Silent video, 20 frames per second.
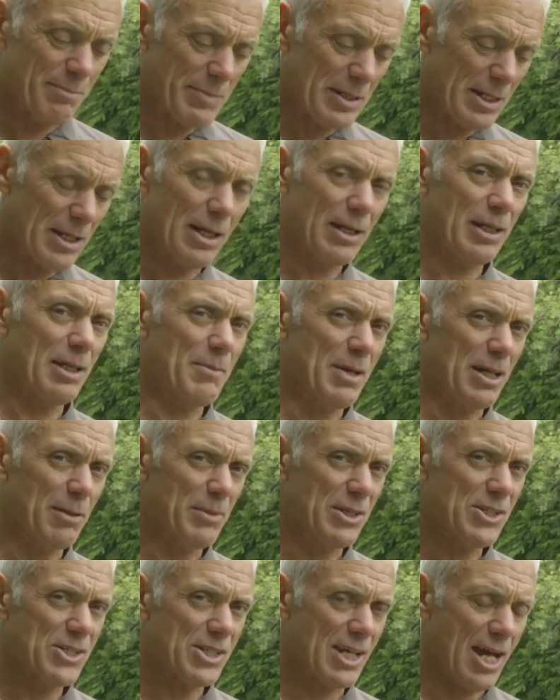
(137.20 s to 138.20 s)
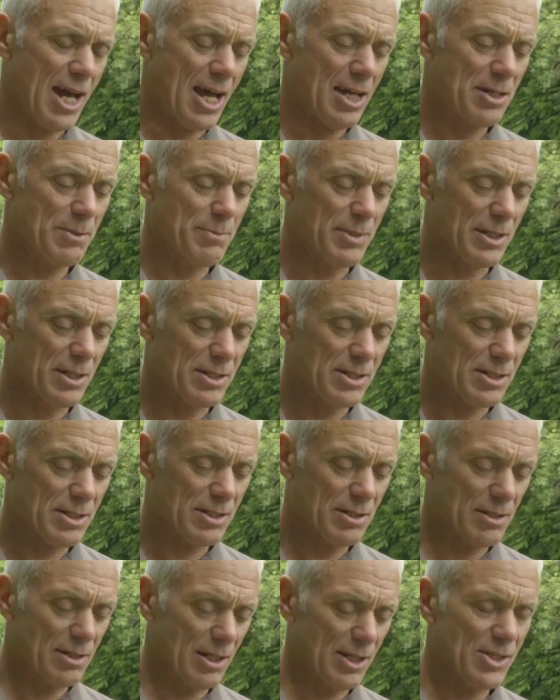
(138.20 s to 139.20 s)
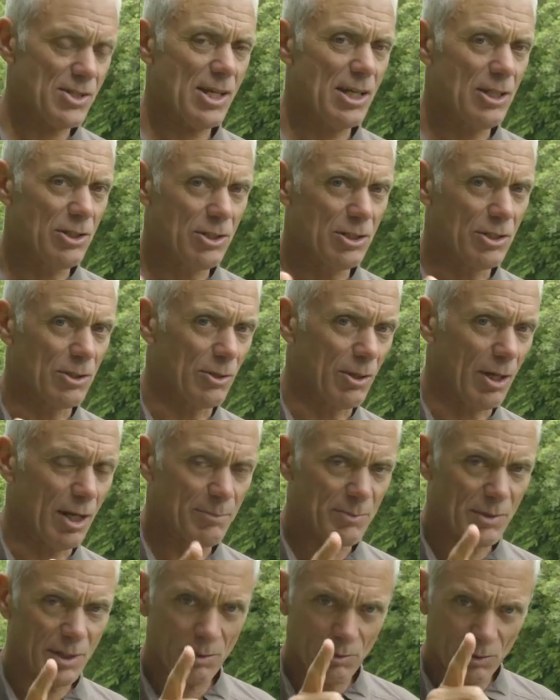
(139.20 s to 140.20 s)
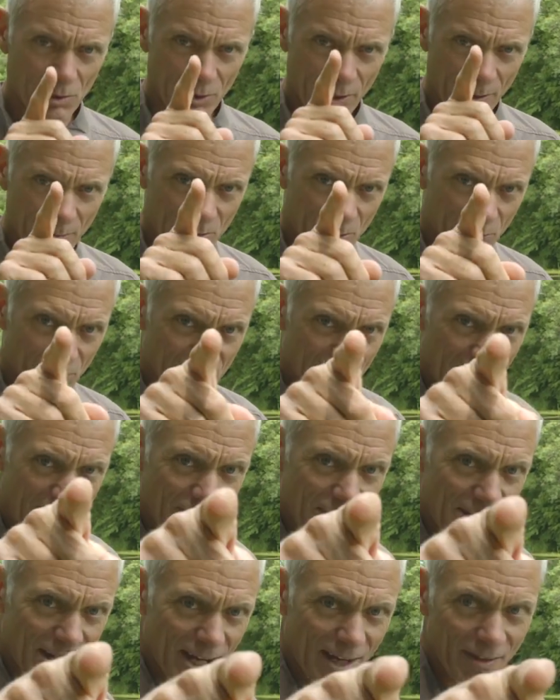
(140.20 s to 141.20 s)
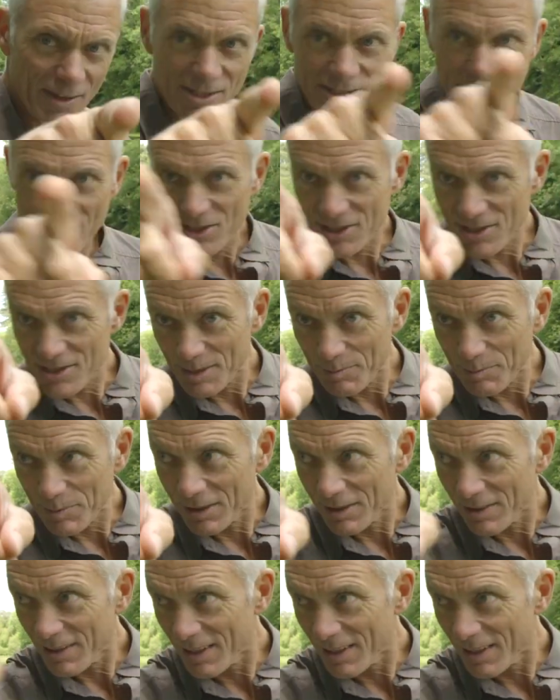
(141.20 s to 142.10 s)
partly make me sad, but I say you, I'm, although I'm talking down there, there's actually somebody